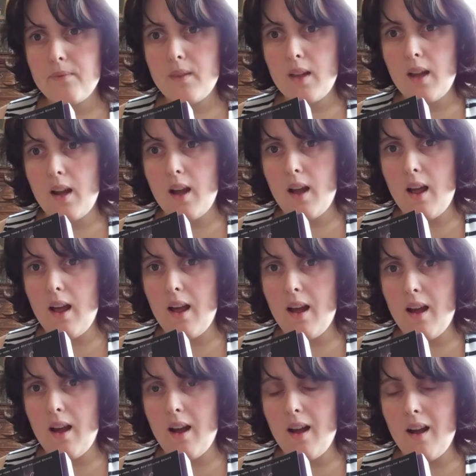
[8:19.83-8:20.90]
I really
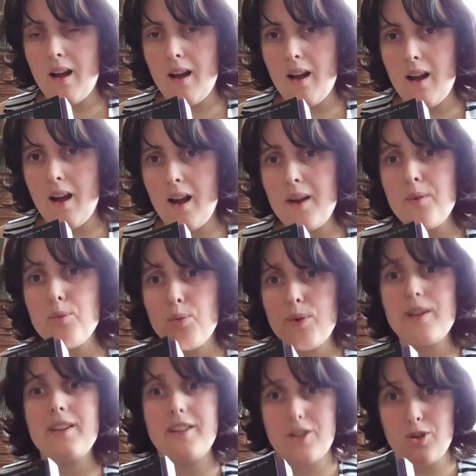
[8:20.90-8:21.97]
tried to like this
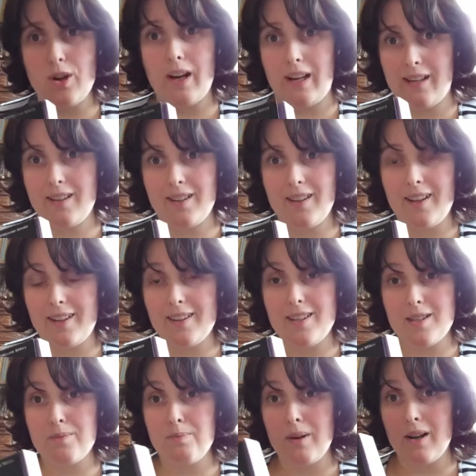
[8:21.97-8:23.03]
book. I finished
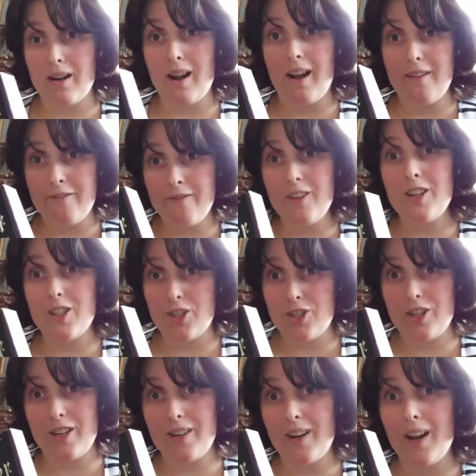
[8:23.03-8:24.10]
it. I really, really
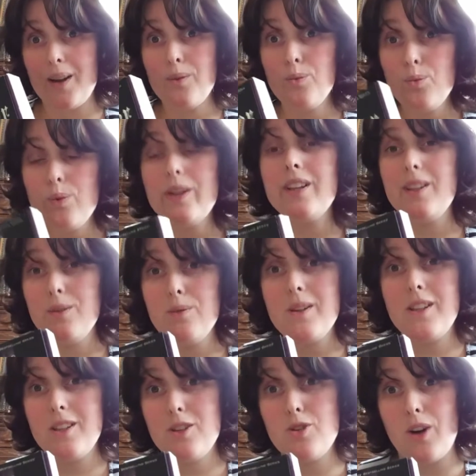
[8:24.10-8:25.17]
tried to like it. I
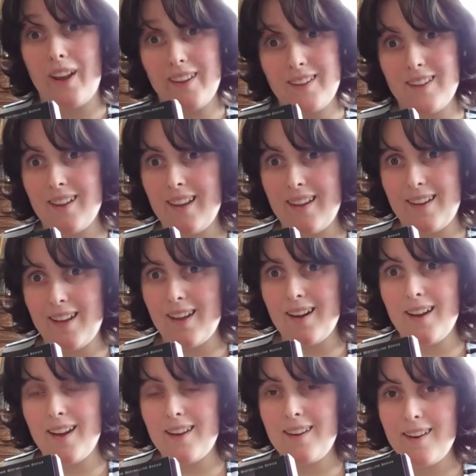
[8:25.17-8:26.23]
did.
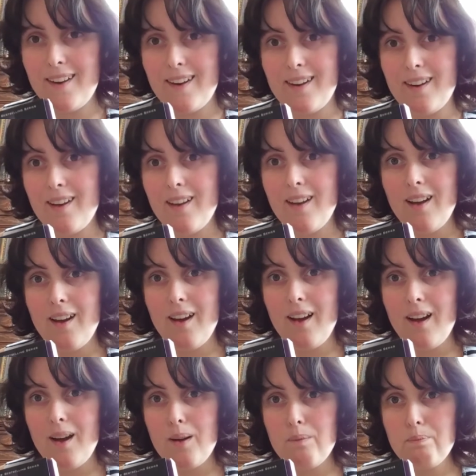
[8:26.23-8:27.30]
But
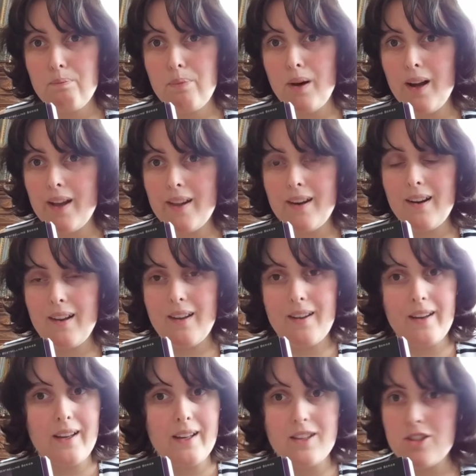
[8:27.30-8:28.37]
it just
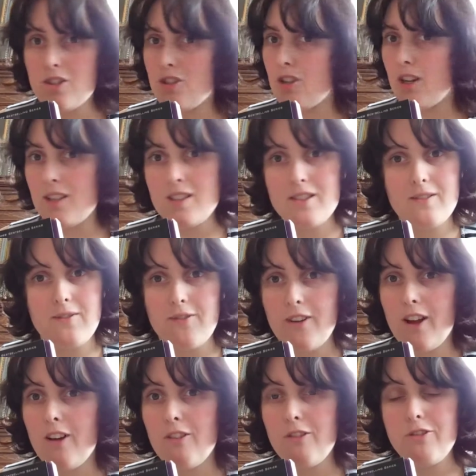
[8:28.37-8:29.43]
fell flat.
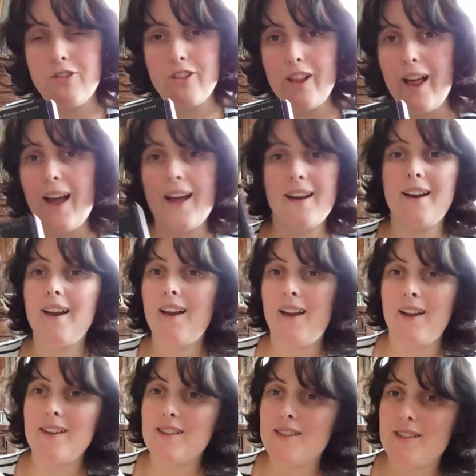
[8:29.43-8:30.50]
Cinder
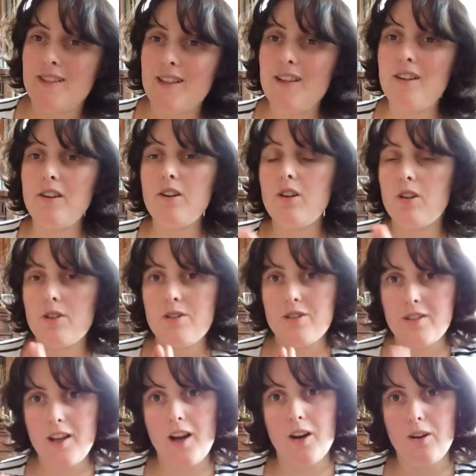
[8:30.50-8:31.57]
herself, for
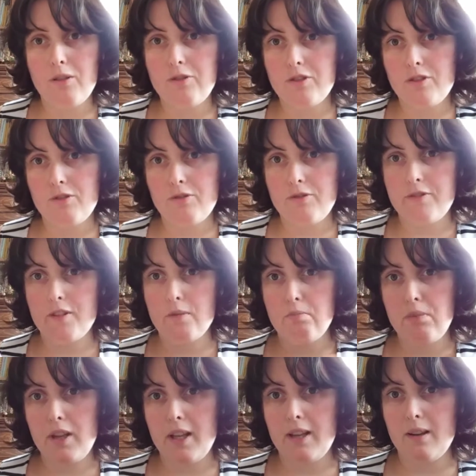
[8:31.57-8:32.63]
me, was a
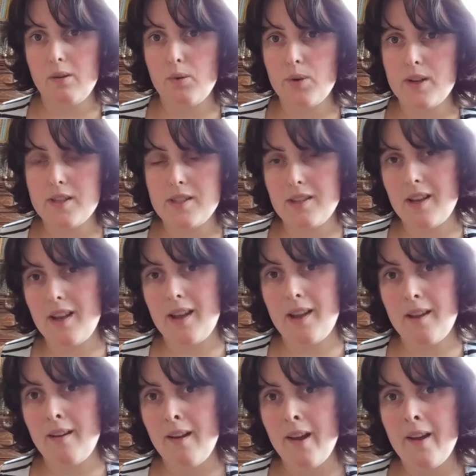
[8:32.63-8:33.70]
very
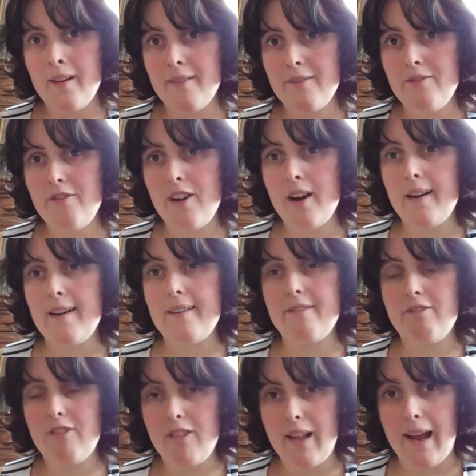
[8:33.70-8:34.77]
flat
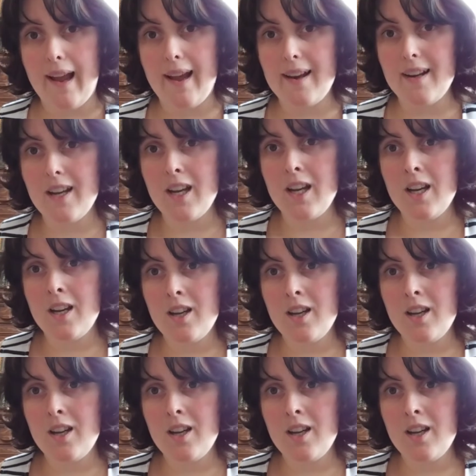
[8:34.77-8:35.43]
character.